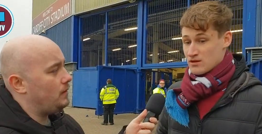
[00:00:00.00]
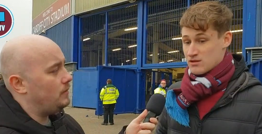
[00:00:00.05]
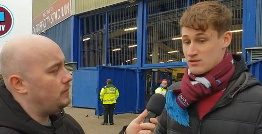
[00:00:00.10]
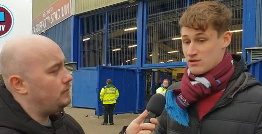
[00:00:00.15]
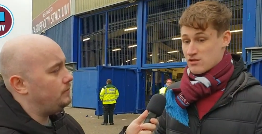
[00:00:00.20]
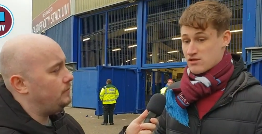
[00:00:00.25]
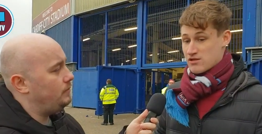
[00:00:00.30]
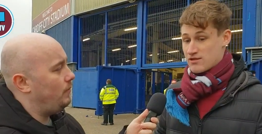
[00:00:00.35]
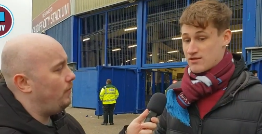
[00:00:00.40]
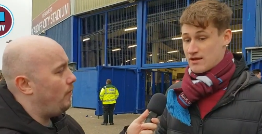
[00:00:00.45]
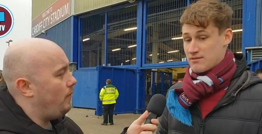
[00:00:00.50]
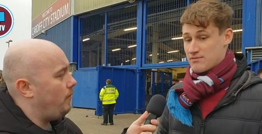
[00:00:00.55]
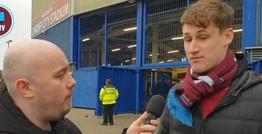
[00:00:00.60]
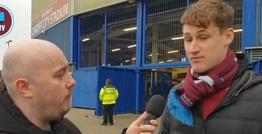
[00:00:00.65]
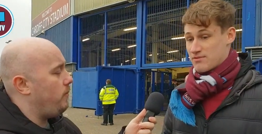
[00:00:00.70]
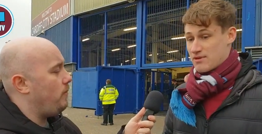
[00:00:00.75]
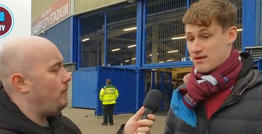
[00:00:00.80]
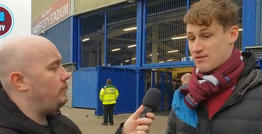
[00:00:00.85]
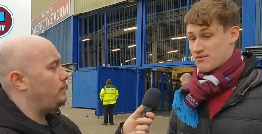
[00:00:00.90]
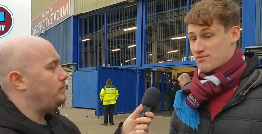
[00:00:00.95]
Speaker 1: Like I said,
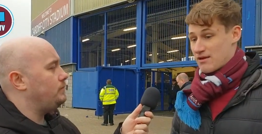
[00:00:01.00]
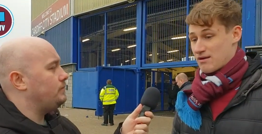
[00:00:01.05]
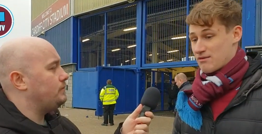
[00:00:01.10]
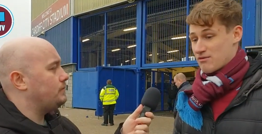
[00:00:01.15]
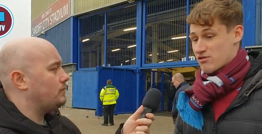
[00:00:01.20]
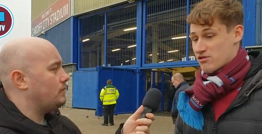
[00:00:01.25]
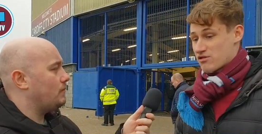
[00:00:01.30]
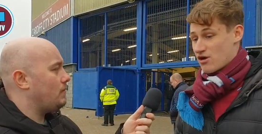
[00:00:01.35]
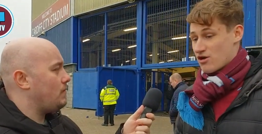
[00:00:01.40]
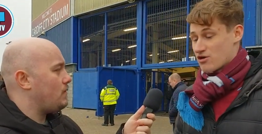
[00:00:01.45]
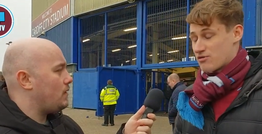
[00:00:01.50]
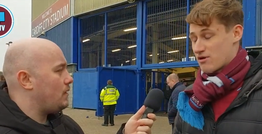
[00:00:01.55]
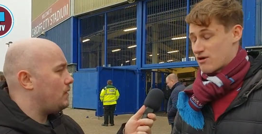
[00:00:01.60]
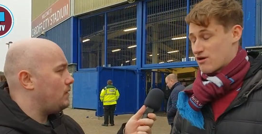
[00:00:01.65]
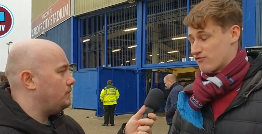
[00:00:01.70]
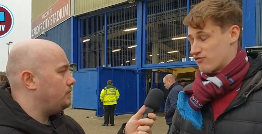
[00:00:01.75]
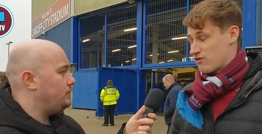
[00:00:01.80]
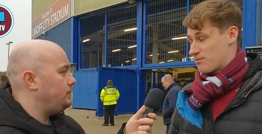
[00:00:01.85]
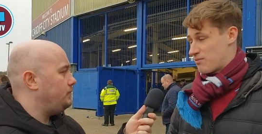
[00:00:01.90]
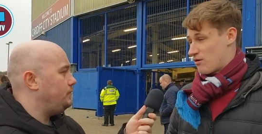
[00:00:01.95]
they were so quick
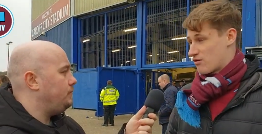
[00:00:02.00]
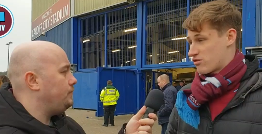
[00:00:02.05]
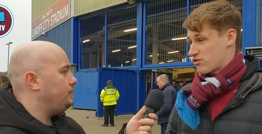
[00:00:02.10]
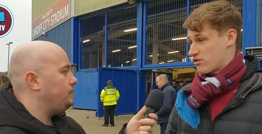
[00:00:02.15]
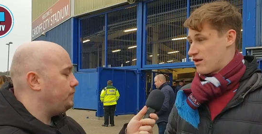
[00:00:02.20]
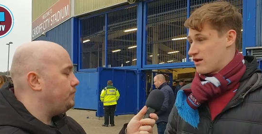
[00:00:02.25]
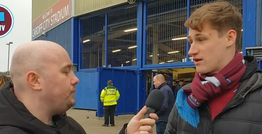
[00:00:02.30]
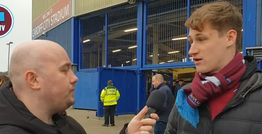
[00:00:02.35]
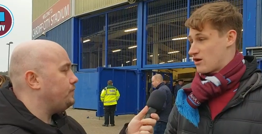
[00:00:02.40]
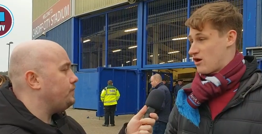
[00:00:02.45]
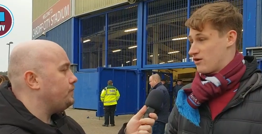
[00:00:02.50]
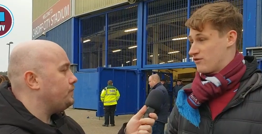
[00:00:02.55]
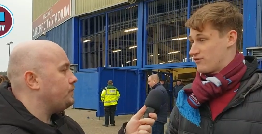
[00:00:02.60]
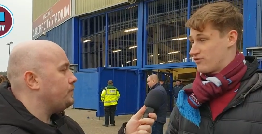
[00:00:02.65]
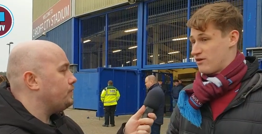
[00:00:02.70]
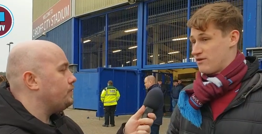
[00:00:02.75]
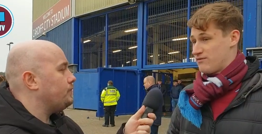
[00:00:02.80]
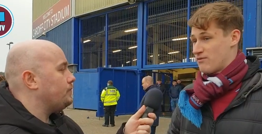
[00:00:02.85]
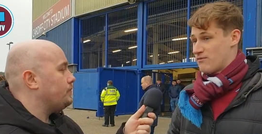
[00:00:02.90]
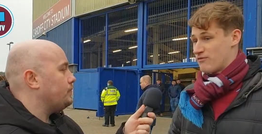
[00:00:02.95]
off the blocks today, Cardiff.
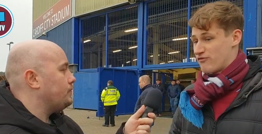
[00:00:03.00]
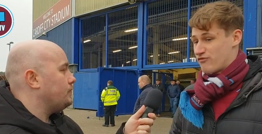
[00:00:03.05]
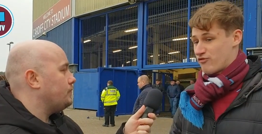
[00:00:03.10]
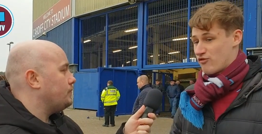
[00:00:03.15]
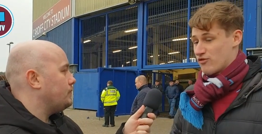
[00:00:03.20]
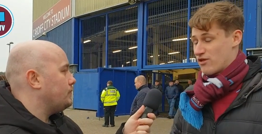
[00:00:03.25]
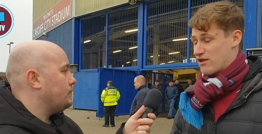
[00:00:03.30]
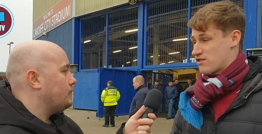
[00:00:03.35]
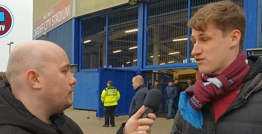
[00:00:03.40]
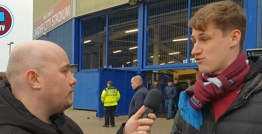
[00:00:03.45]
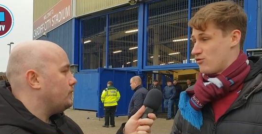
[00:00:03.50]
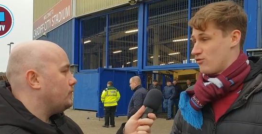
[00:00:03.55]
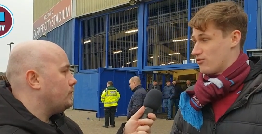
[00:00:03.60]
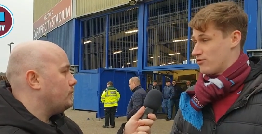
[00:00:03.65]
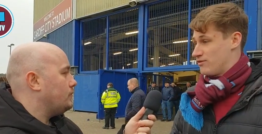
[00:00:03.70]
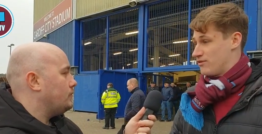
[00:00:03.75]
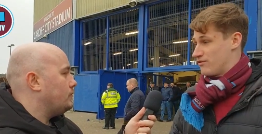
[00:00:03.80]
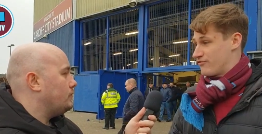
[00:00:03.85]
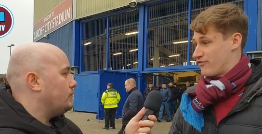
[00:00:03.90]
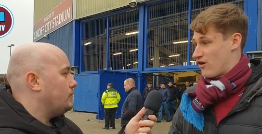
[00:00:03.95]
Even before they scored
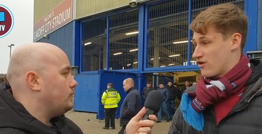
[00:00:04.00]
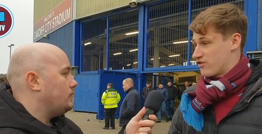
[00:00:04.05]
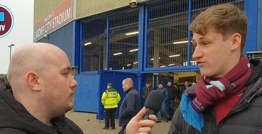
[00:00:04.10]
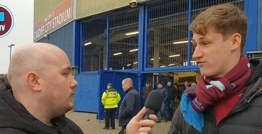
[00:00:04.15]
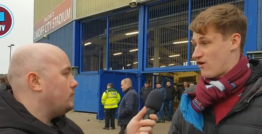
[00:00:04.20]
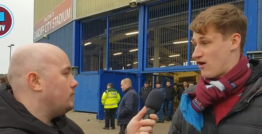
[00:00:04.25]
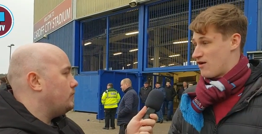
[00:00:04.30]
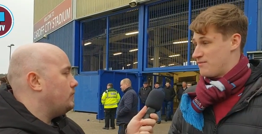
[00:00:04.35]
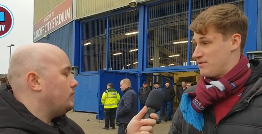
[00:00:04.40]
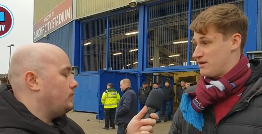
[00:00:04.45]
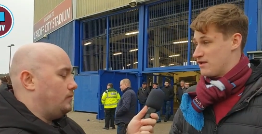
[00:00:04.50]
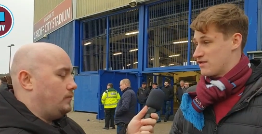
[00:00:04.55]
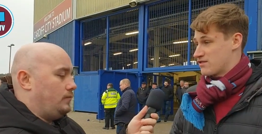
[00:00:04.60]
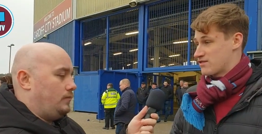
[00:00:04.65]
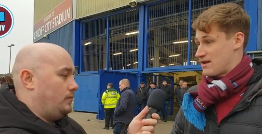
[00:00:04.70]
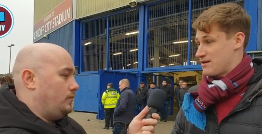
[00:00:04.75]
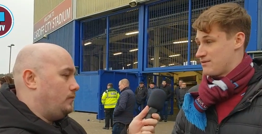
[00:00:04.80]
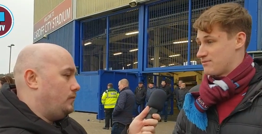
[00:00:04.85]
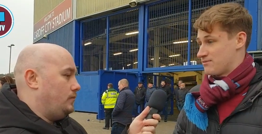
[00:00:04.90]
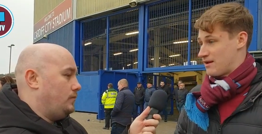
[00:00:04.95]
in the first 5 minutes,
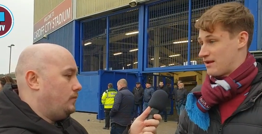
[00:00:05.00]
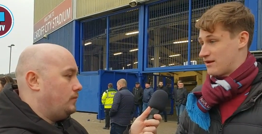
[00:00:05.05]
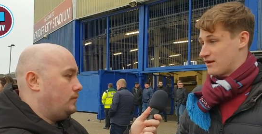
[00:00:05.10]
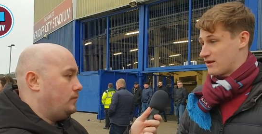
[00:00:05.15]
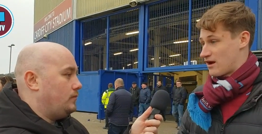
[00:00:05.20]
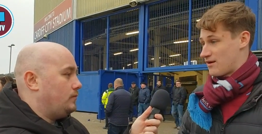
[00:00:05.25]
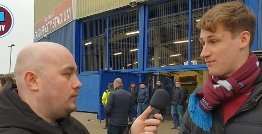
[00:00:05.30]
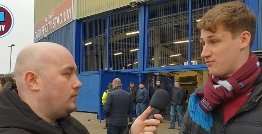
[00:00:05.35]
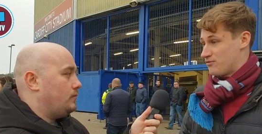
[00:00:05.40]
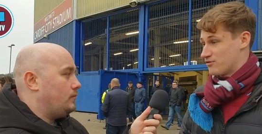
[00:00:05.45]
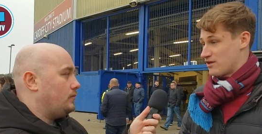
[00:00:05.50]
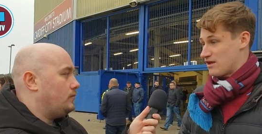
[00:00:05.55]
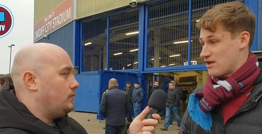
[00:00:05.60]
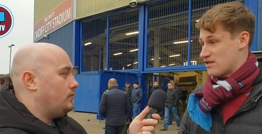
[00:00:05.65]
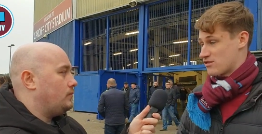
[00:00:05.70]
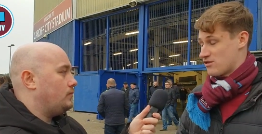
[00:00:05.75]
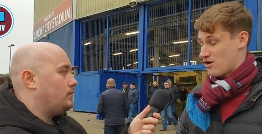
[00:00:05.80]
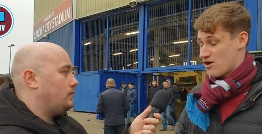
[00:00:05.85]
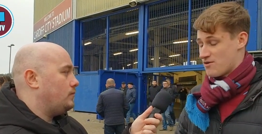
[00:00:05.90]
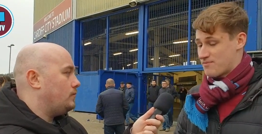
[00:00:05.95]
they had a couple of
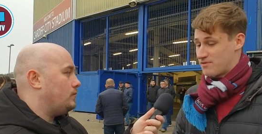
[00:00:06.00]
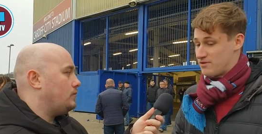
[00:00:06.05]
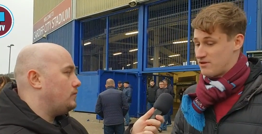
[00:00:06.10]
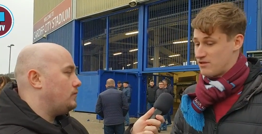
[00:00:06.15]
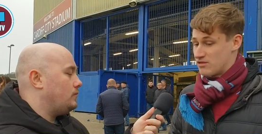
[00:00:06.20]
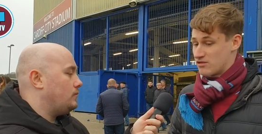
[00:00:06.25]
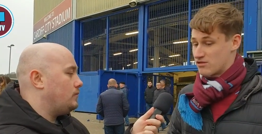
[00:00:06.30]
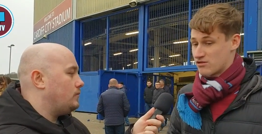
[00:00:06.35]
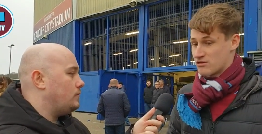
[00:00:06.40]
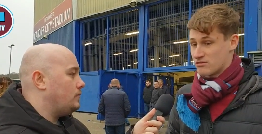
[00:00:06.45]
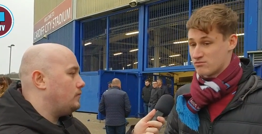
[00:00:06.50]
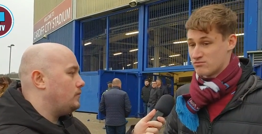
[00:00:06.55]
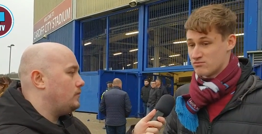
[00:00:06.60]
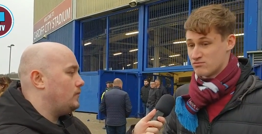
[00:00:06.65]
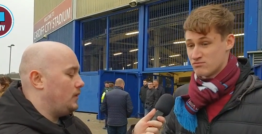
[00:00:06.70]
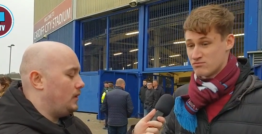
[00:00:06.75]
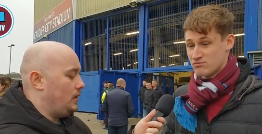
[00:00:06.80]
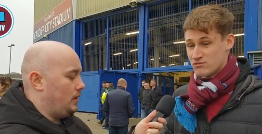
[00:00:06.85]
decent openings, and